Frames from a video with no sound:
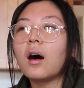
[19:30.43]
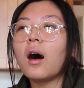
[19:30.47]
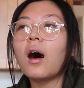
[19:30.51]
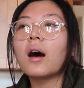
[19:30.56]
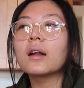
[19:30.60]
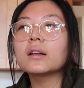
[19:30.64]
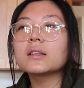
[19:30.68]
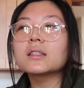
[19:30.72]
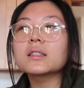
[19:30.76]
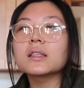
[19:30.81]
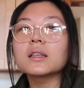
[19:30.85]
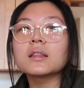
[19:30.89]

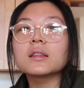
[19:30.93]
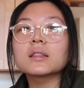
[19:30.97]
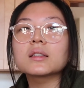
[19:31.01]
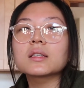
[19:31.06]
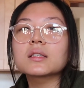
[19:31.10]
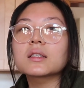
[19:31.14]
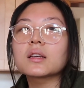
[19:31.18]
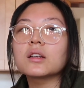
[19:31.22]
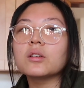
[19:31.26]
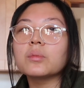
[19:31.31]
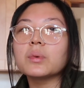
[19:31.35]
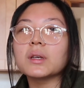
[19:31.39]
Honestly, this
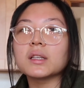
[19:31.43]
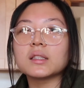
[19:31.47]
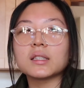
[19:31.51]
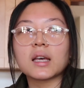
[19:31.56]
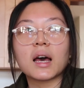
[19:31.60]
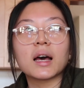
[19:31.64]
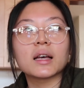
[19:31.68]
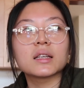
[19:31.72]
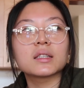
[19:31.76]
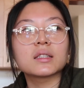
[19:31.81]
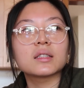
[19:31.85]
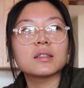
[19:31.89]
is gonna be a
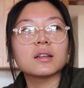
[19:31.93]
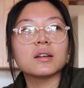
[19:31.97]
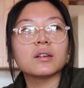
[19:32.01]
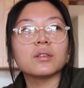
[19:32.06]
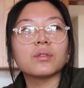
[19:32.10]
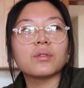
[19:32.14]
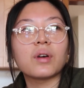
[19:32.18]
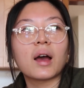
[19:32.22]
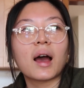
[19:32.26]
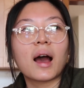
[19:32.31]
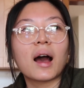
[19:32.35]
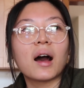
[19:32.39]
test
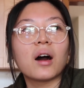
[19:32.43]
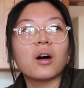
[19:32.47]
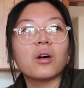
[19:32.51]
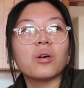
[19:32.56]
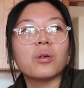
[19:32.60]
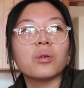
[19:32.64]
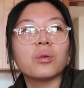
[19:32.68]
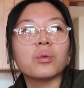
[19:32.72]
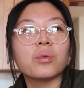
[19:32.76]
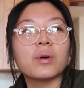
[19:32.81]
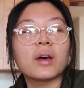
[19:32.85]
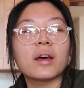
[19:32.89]
of
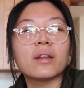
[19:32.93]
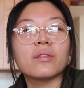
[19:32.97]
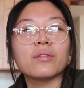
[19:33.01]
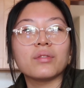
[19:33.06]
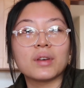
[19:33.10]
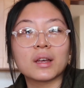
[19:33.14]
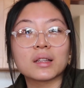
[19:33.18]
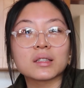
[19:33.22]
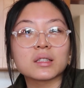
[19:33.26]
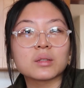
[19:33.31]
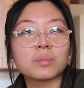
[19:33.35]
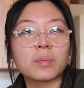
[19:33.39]
how
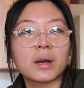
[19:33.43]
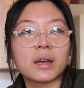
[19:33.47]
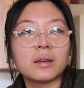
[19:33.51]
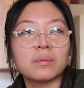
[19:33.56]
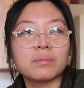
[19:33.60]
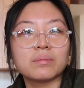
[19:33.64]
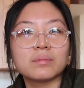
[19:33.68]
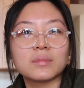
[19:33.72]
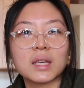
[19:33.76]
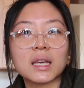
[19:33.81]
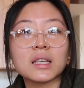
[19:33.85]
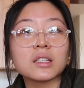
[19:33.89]
advanced
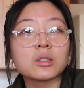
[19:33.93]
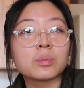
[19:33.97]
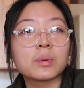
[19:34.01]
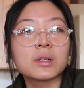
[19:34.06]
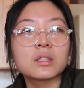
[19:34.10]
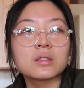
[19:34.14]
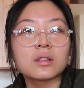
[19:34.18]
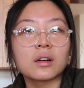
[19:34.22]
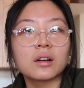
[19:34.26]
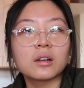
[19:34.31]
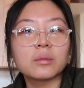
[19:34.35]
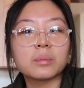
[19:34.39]
my taste
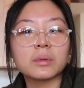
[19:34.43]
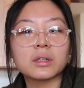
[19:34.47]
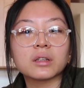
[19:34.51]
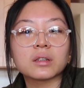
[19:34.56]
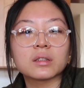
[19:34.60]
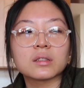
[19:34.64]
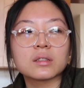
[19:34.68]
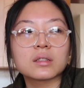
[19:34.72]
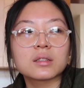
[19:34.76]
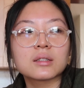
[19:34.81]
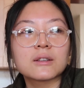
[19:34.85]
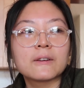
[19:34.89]
buds are
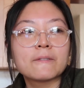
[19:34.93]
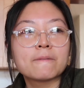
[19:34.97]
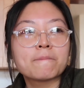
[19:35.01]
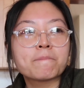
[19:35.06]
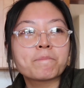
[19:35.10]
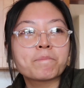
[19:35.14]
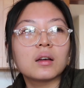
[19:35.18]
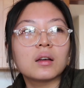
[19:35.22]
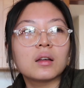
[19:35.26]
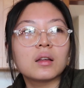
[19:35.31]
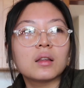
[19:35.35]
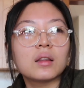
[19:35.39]
because
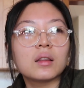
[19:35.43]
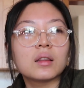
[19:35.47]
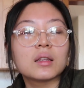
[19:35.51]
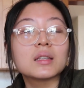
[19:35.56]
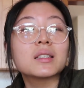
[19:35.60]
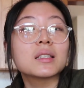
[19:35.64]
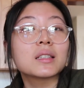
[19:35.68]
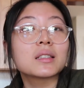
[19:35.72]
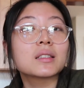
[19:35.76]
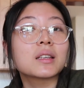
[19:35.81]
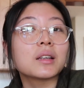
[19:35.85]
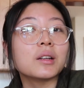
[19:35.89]

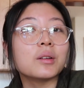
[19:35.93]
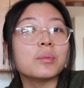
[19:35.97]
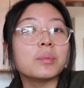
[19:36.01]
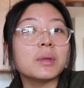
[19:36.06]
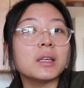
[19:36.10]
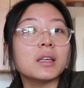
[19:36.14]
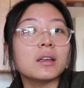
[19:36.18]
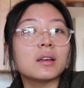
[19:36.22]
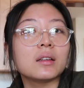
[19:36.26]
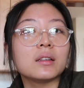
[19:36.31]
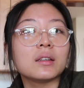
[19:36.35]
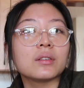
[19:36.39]
this is gonna
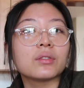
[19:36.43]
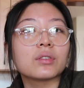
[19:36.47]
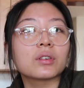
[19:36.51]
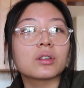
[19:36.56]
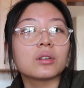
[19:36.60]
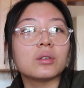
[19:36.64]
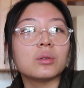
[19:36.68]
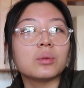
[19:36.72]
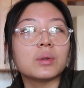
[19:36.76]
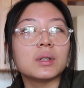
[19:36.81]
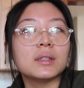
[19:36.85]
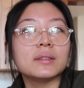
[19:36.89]
be a
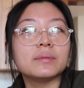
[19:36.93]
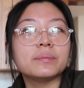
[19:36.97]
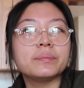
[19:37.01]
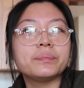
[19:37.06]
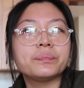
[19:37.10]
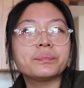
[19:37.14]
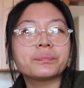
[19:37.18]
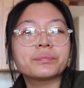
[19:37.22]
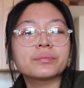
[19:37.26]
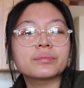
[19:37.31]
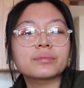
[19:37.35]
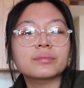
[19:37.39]
difficult
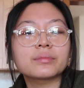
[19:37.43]
one.